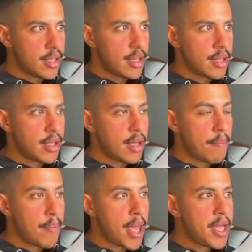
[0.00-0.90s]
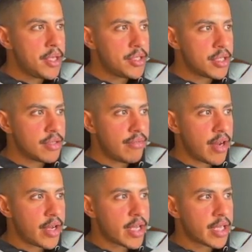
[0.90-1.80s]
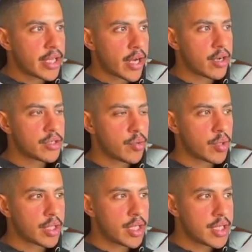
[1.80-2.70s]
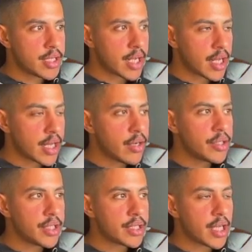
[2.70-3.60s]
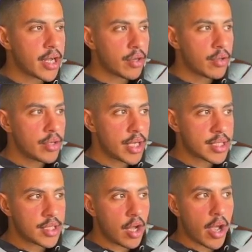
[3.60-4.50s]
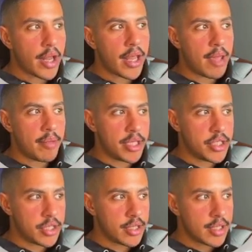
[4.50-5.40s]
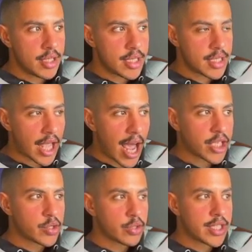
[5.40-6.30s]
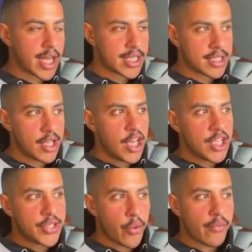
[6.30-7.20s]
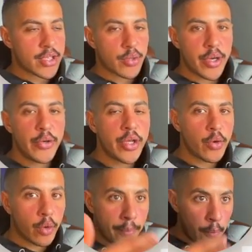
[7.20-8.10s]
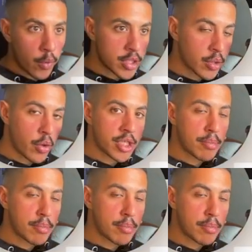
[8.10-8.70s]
The page is very clear. So this is clearly the title. It's not an image. This is actual text. So if a screen reader was going to